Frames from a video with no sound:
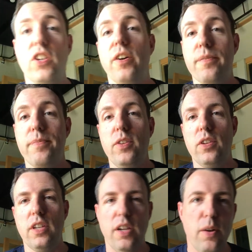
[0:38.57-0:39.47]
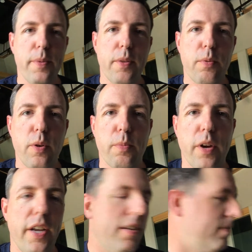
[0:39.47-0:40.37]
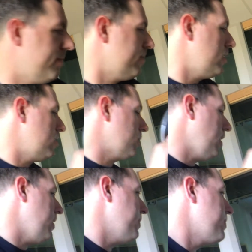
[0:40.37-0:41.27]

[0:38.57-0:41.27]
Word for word: So you can hear them in the room, right? Okay.